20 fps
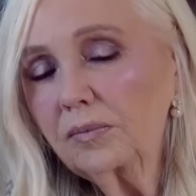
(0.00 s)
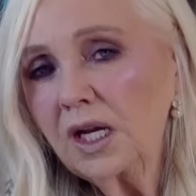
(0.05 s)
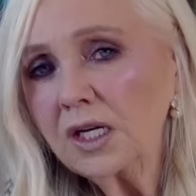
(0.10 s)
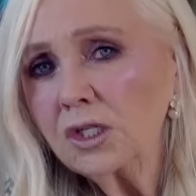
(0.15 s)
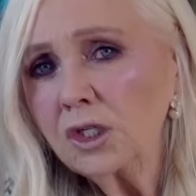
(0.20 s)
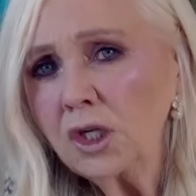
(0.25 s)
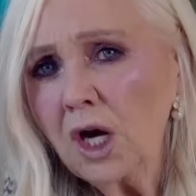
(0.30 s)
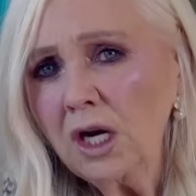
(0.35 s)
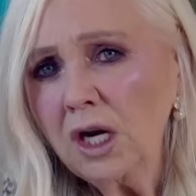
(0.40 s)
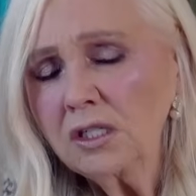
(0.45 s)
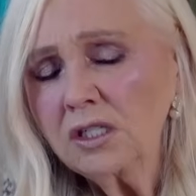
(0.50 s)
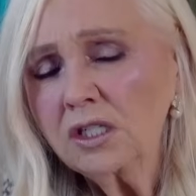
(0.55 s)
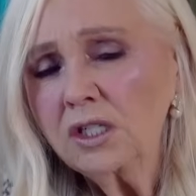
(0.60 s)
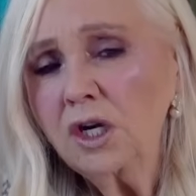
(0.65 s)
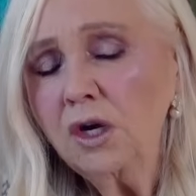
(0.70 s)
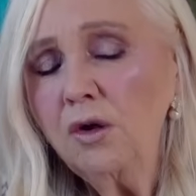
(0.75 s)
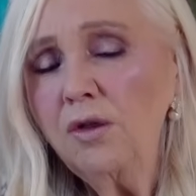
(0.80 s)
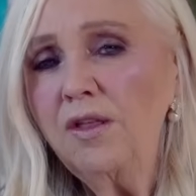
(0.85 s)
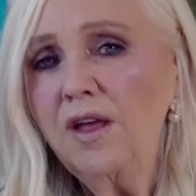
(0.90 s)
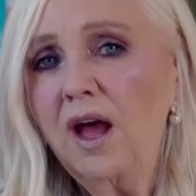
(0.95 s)
Just
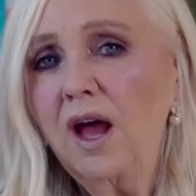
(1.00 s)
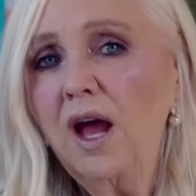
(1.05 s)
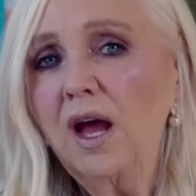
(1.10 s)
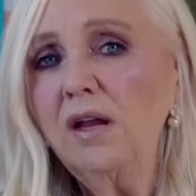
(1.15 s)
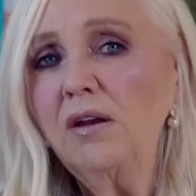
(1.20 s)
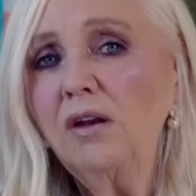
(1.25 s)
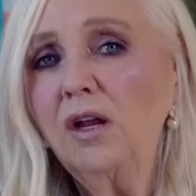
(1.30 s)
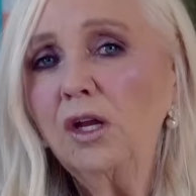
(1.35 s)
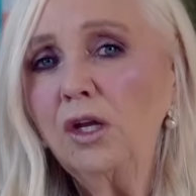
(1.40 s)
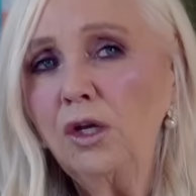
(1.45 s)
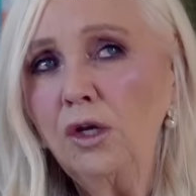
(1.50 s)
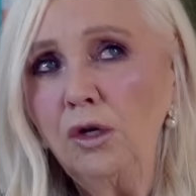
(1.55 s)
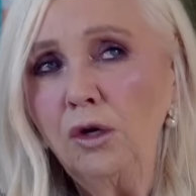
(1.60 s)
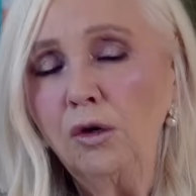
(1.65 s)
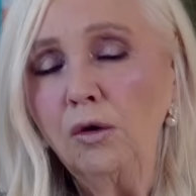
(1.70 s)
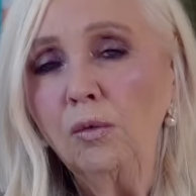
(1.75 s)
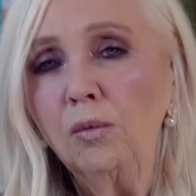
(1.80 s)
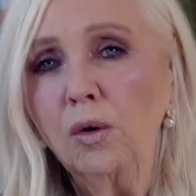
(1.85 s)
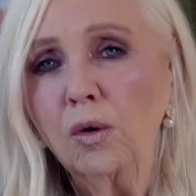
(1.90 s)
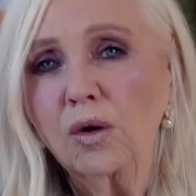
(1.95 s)
so that
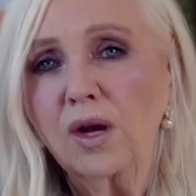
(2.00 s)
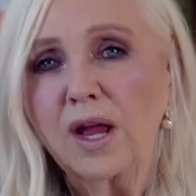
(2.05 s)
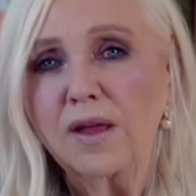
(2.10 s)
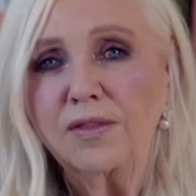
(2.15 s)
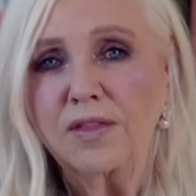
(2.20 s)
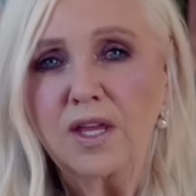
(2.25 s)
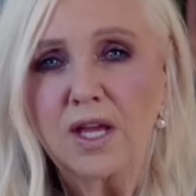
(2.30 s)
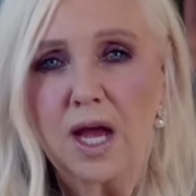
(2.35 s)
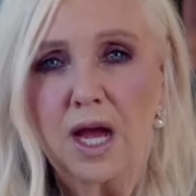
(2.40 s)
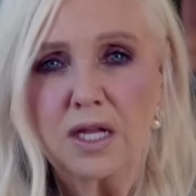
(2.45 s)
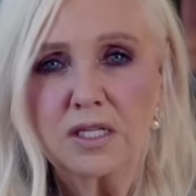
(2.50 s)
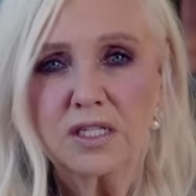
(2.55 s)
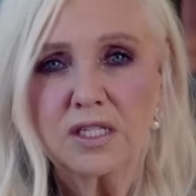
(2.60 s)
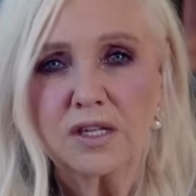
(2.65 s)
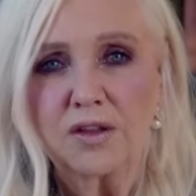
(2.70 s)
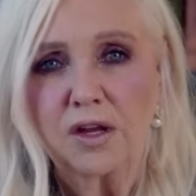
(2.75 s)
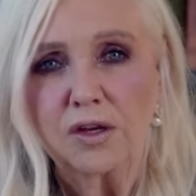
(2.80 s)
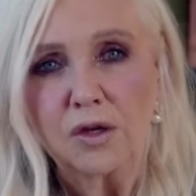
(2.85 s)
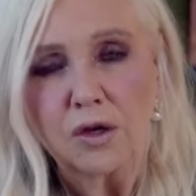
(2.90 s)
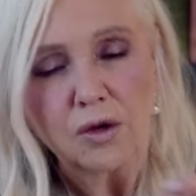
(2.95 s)
you will get the answer
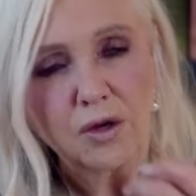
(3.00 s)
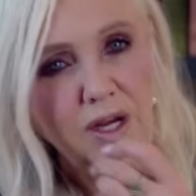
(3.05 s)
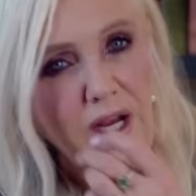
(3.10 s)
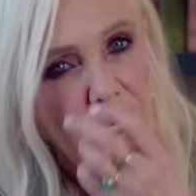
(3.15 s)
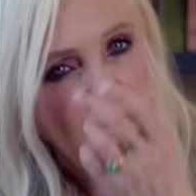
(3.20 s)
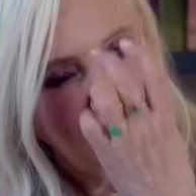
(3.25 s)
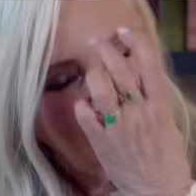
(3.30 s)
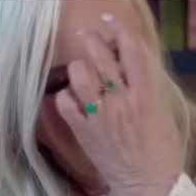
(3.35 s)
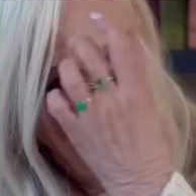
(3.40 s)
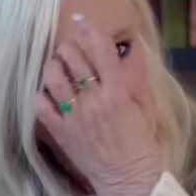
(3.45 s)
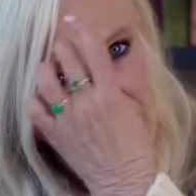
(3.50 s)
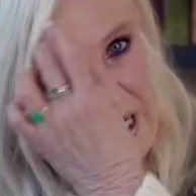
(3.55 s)
that you need.